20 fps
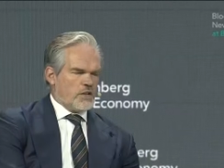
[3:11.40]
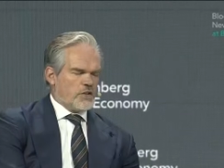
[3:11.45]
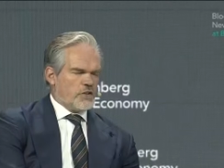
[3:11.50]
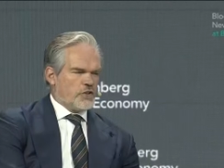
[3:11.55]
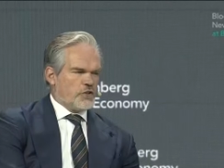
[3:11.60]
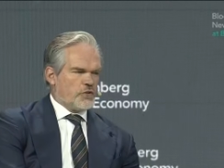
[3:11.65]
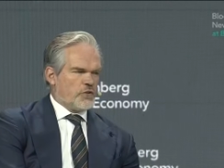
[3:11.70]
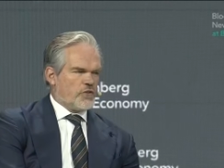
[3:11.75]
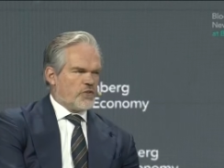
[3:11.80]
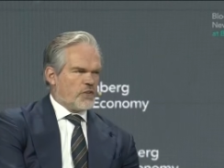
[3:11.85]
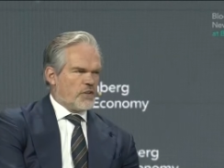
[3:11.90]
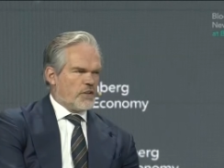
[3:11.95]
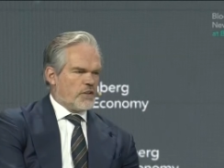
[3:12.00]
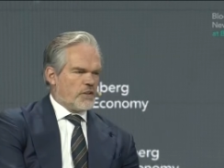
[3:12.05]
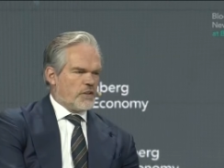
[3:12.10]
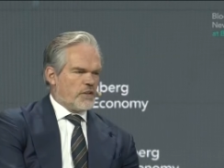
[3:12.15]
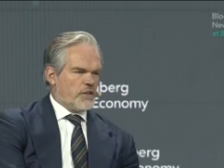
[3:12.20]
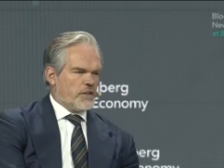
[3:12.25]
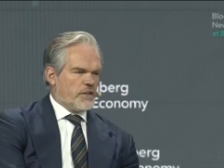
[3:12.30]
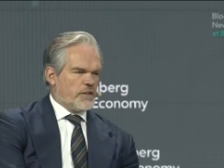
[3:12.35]
you see
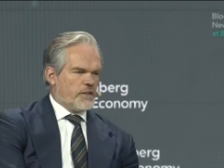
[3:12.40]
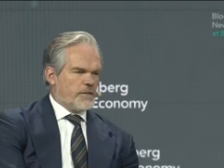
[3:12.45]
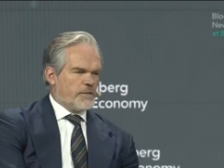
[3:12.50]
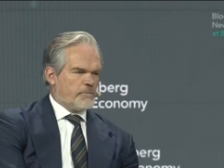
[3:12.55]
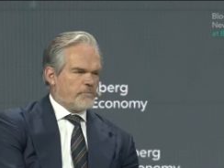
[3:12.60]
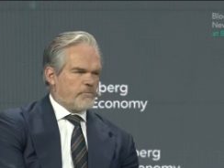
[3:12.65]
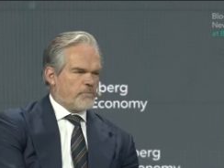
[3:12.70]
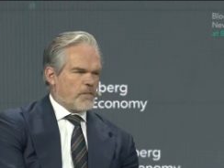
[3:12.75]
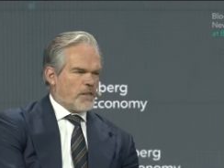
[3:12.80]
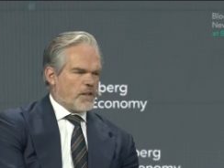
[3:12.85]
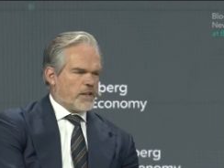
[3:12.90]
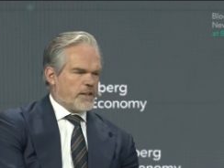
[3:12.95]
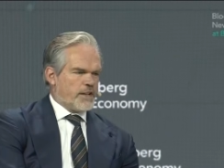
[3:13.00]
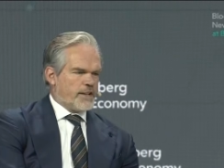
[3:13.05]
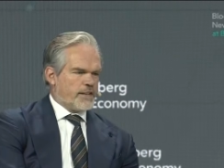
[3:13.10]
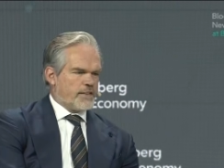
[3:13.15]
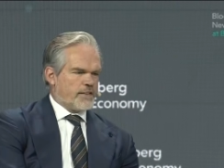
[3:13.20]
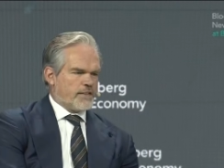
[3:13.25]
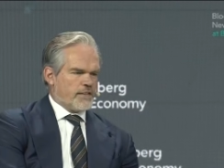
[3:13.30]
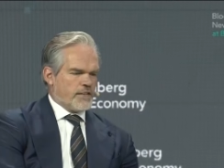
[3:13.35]

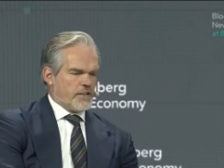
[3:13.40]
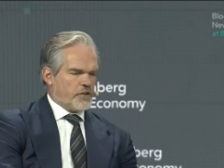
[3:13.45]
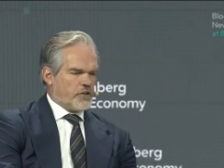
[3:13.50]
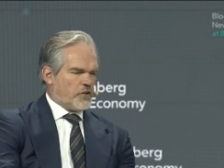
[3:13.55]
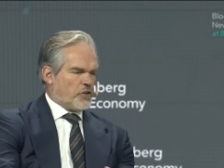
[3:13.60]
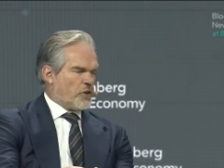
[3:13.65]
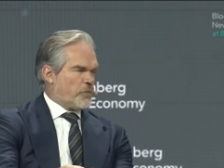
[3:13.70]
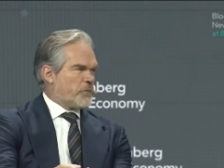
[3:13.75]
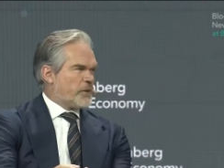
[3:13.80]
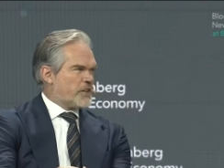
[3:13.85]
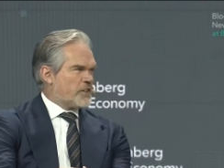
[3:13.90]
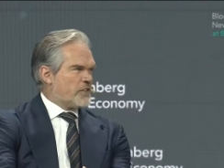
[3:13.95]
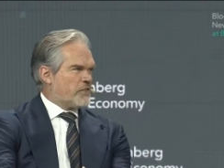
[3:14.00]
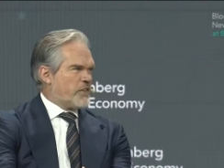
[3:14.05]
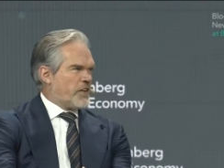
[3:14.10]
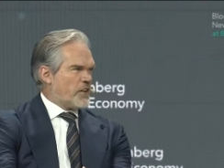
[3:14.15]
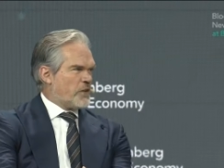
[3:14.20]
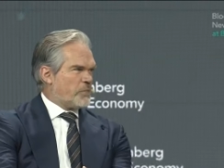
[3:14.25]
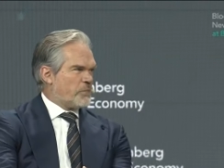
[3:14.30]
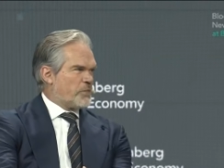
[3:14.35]
that economic
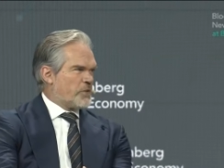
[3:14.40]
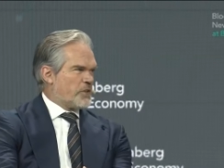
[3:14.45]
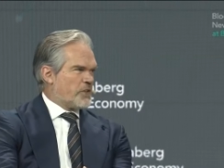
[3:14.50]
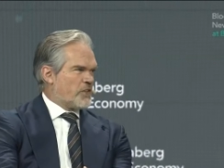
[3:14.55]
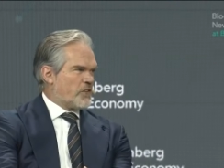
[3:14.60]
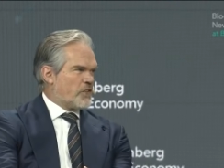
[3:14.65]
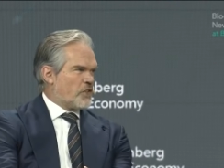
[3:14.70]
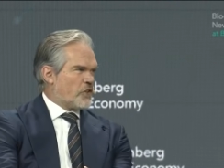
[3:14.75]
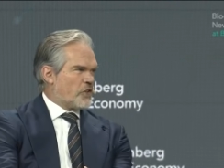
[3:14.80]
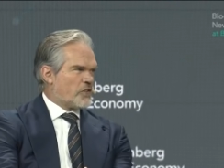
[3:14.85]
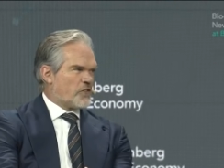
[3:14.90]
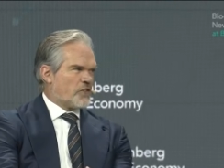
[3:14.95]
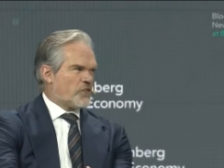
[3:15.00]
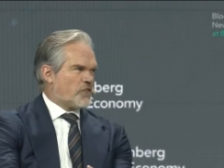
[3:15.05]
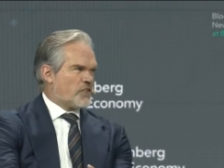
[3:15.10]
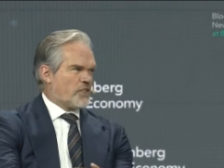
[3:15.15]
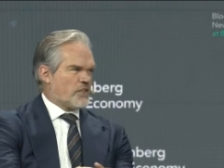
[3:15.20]
development not